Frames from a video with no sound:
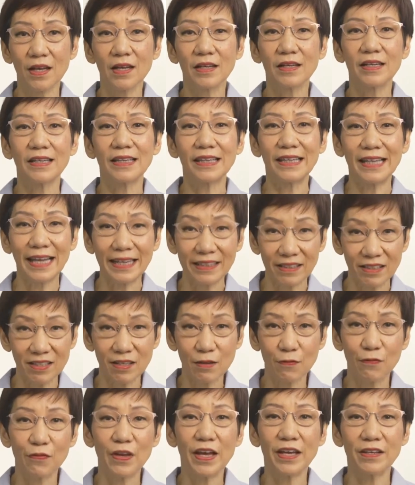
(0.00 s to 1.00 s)

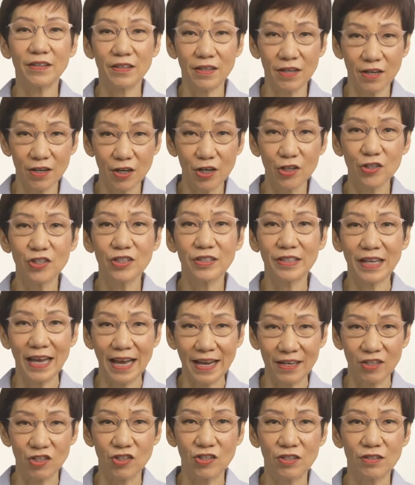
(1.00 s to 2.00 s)
Collective and urgent
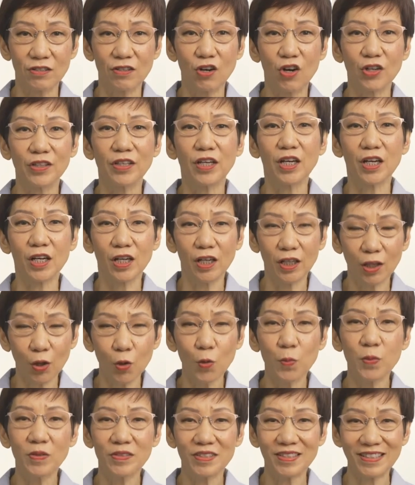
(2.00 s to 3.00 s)
action on a
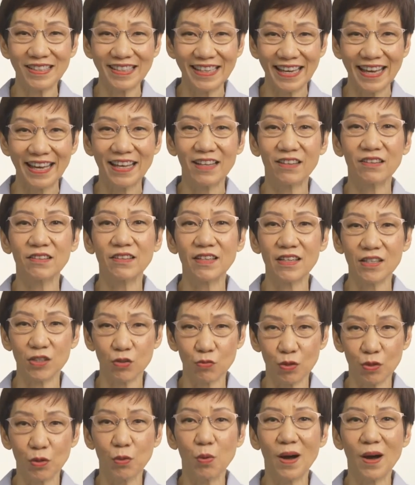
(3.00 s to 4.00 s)
global scale is
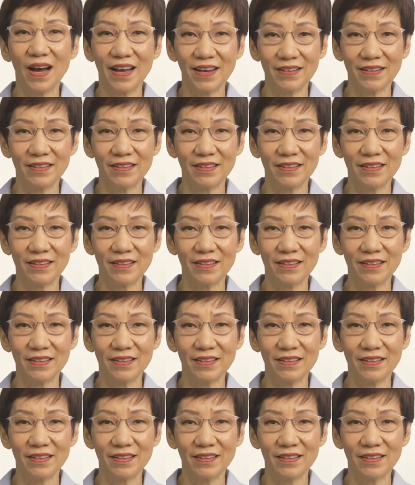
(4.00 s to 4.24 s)
required.